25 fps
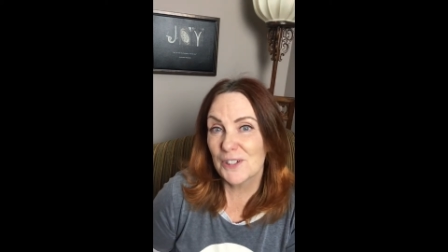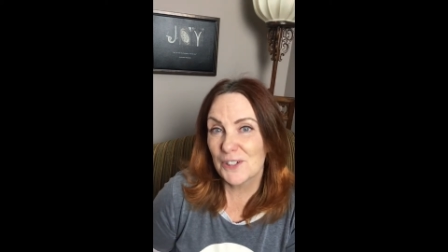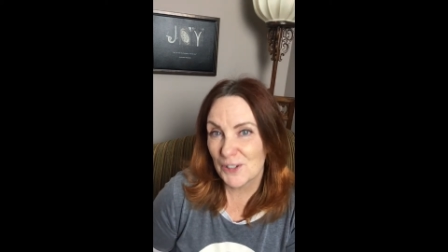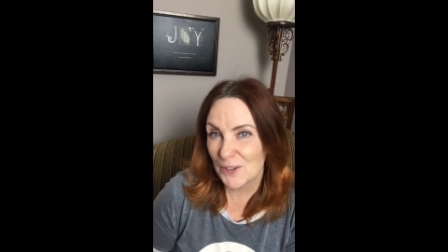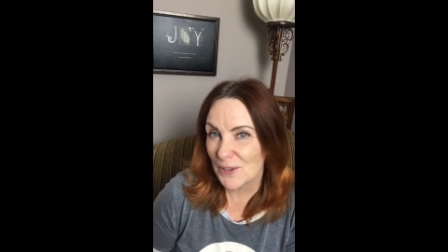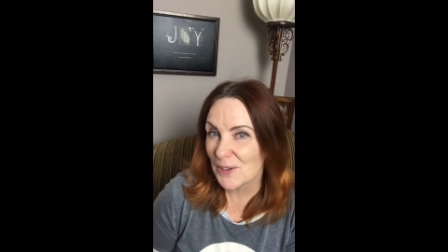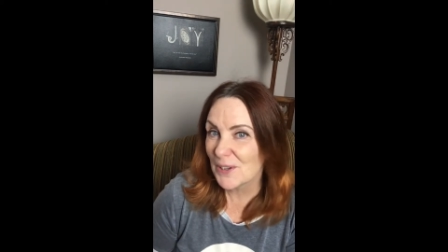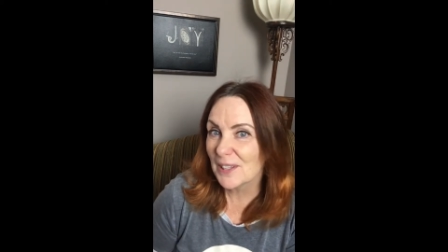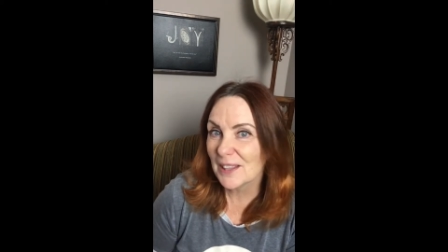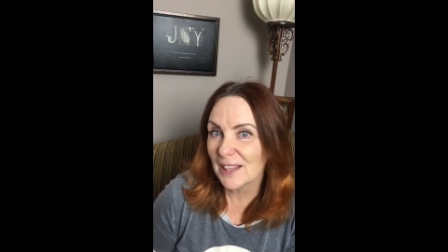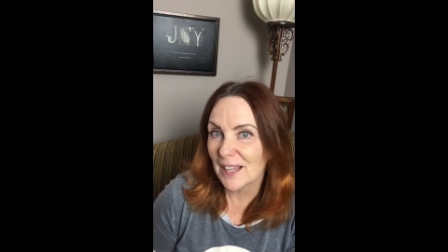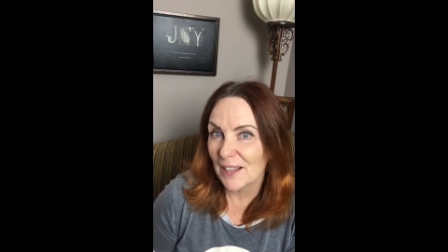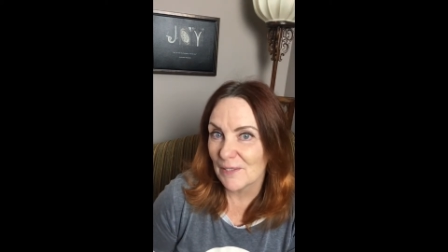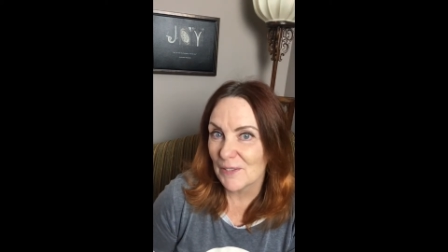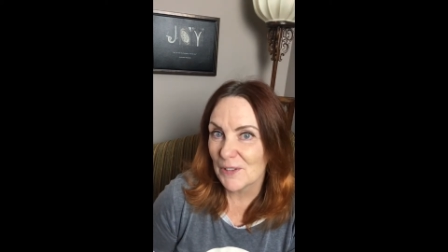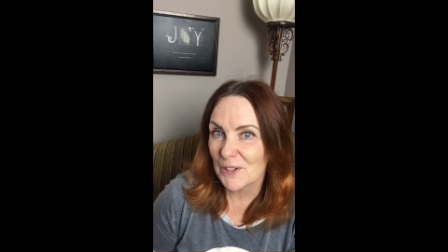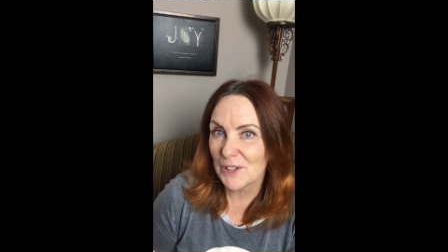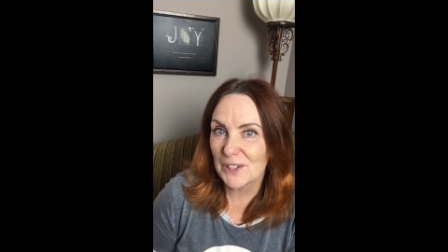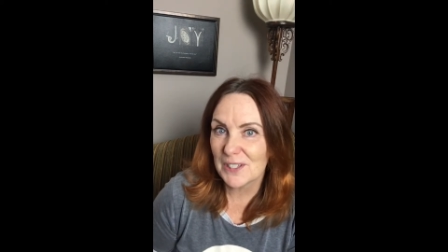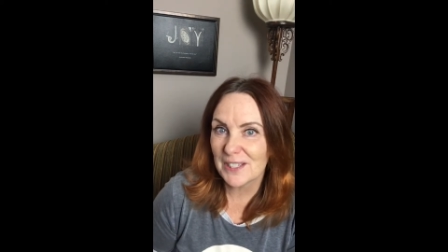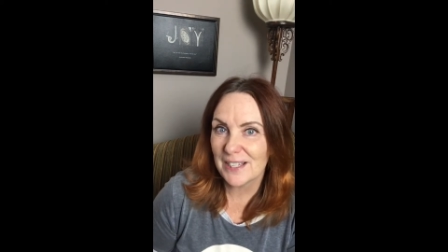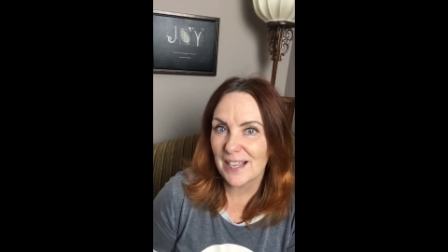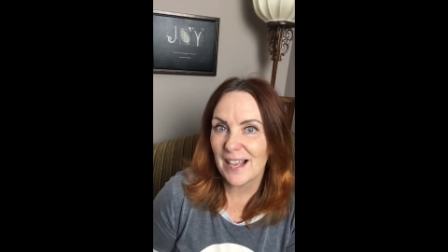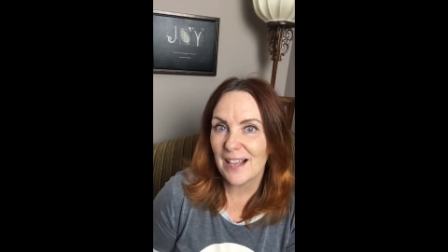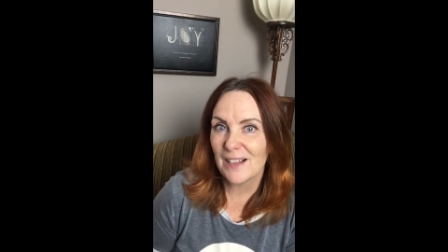do you love
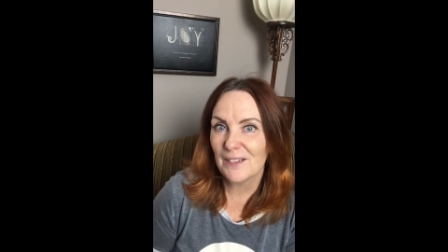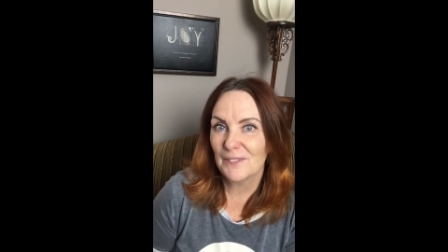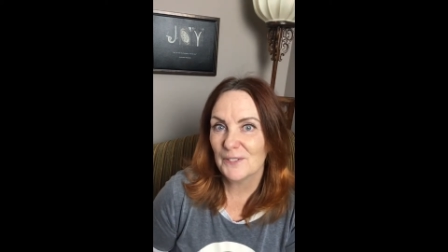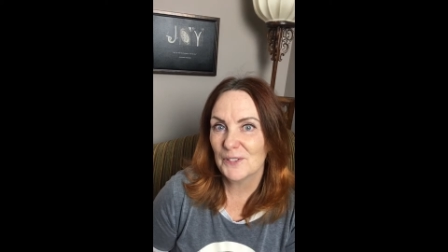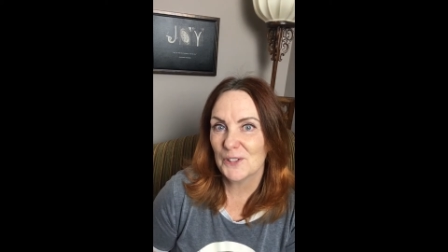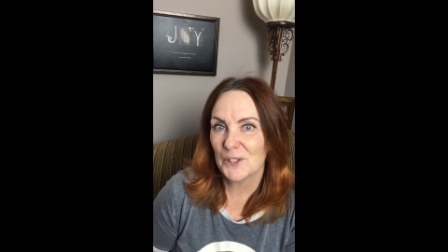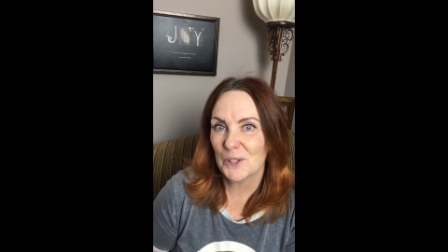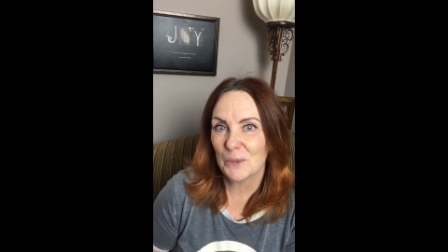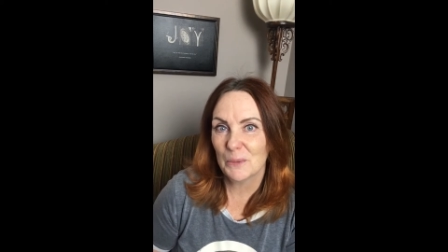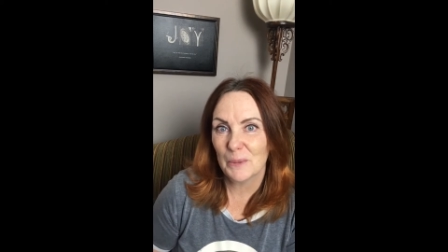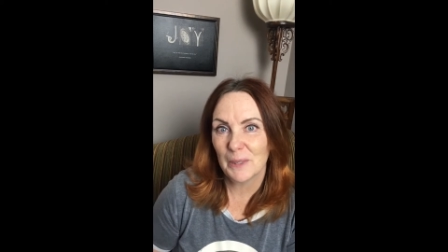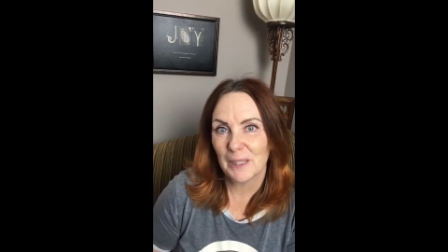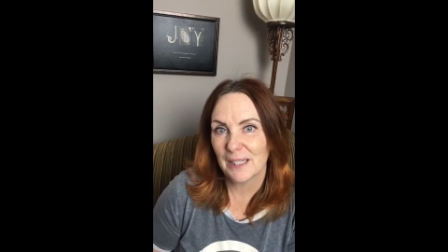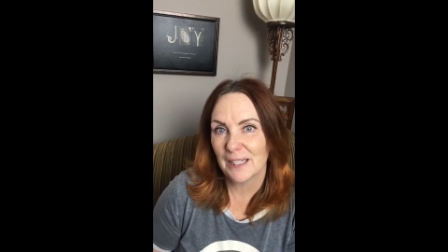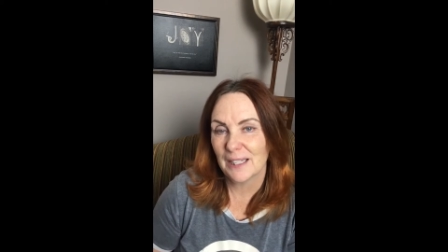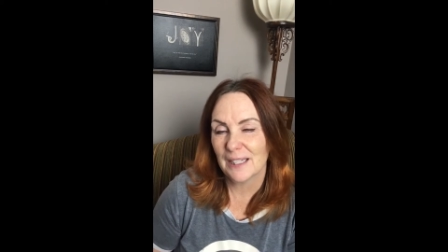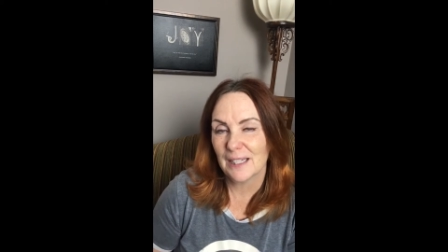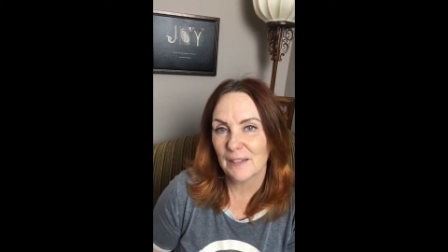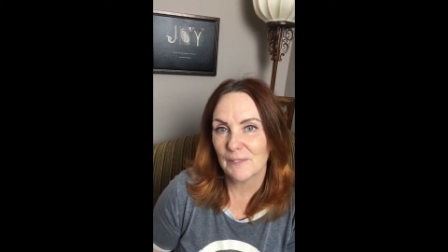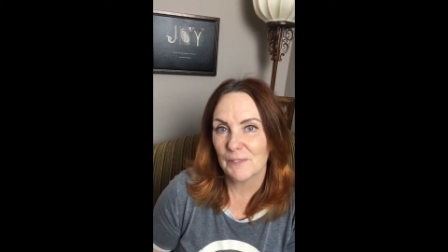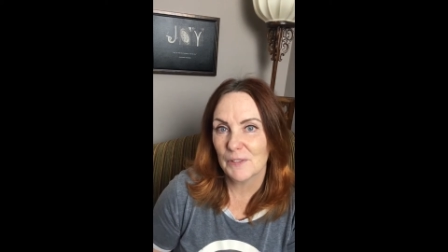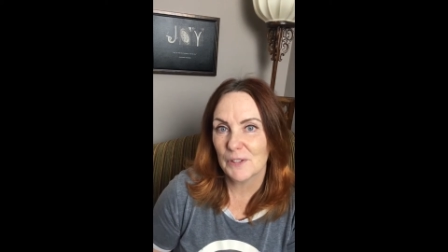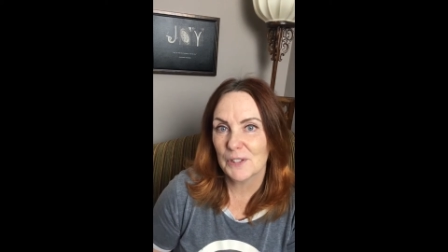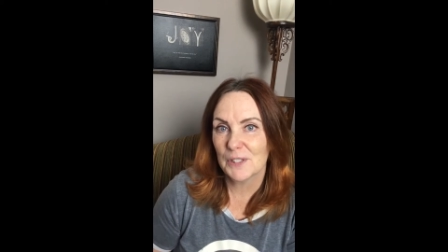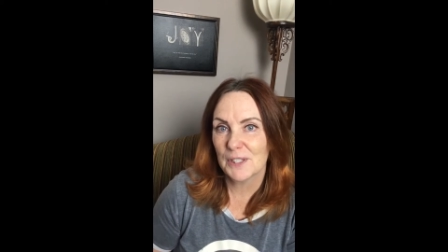yourself? Do you really
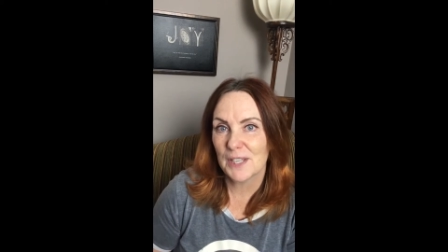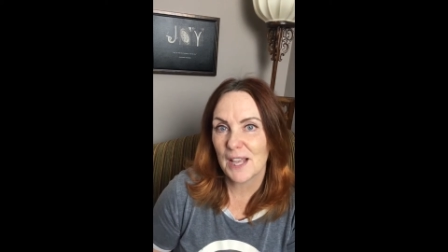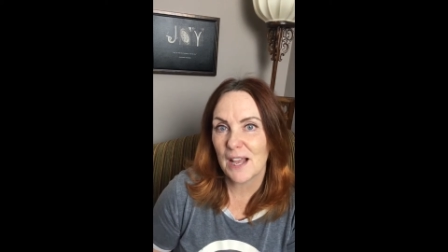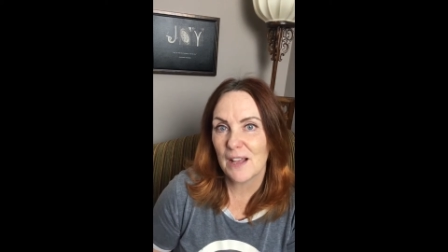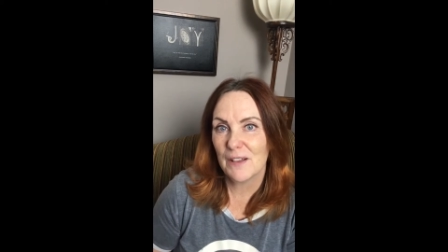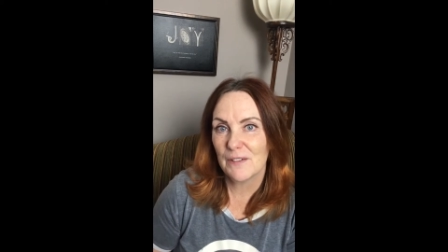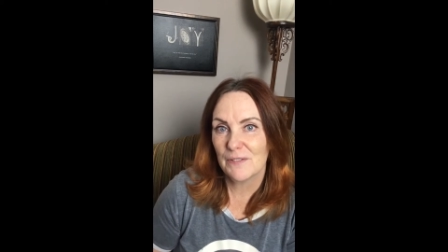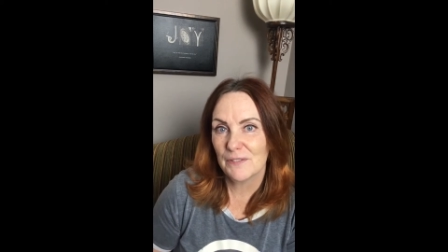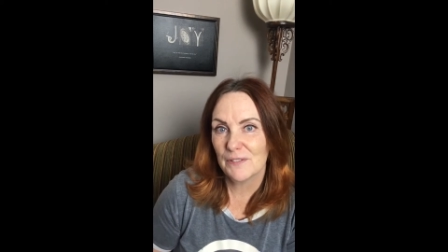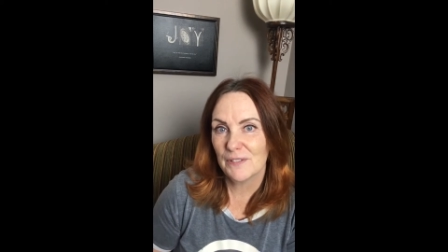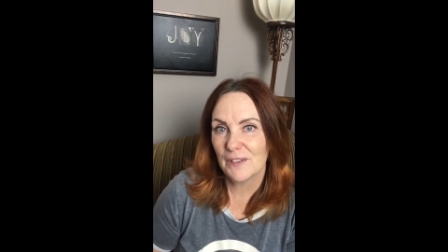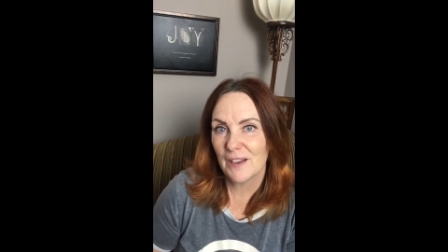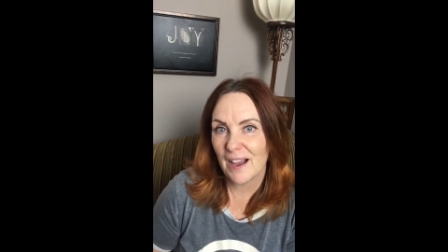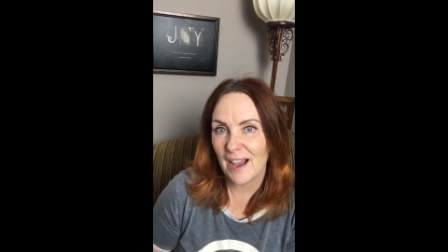love yourself?